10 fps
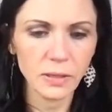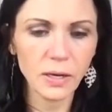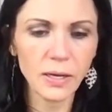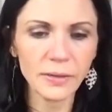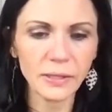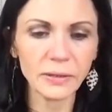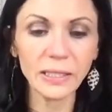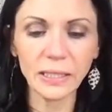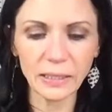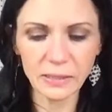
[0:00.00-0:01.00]
on there and
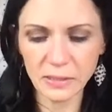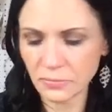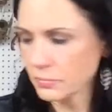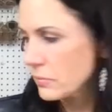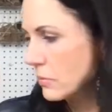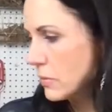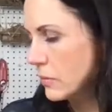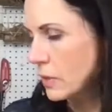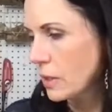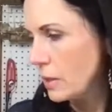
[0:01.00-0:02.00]
it is
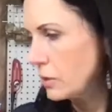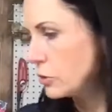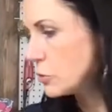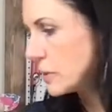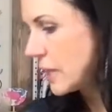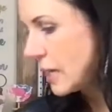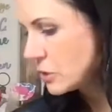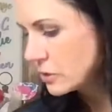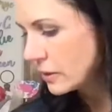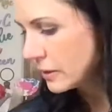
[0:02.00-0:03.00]
you just want the
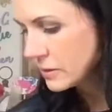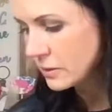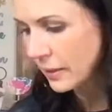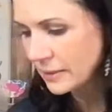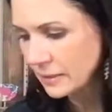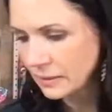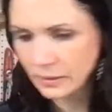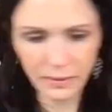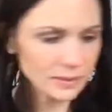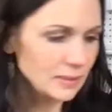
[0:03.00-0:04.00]
edges on so i did
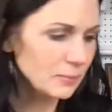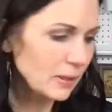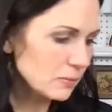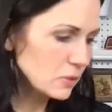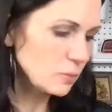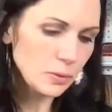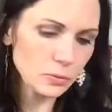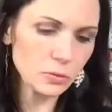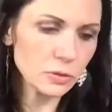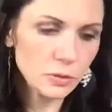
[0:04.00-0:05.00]
i did what i was
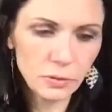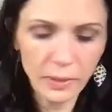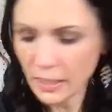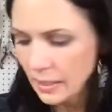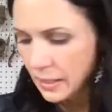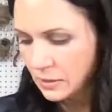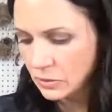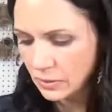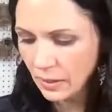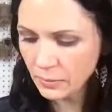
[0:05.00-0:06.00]
supposed to and
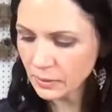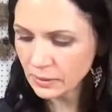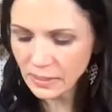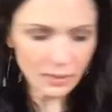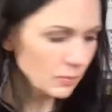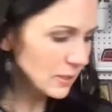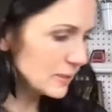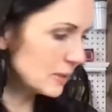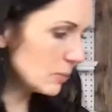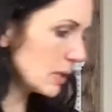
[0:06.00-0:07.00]
so now i'm going to take my
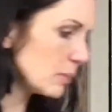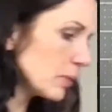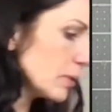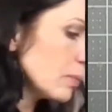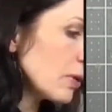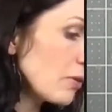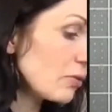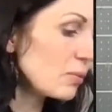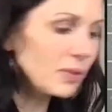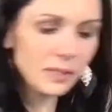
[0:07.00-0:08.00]
sandpaper
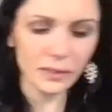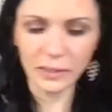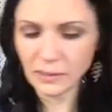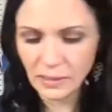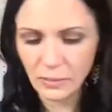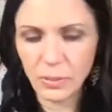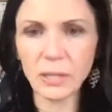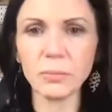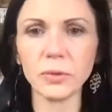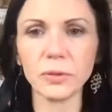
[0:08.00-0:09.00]
preferably clean
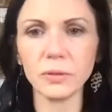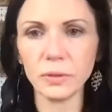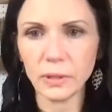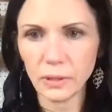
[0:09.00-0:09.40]
sandpaper